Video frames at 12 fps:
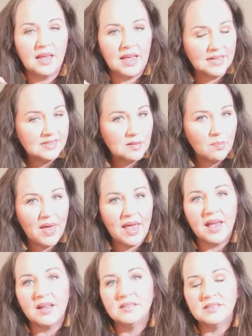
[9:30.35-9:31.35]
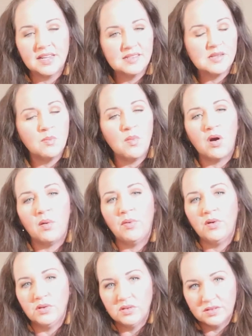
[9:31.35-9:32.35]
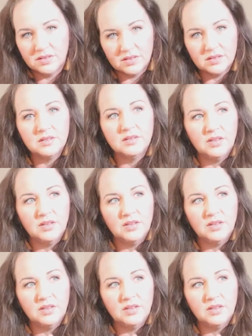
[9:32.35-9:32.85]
get some pans, get some marbles,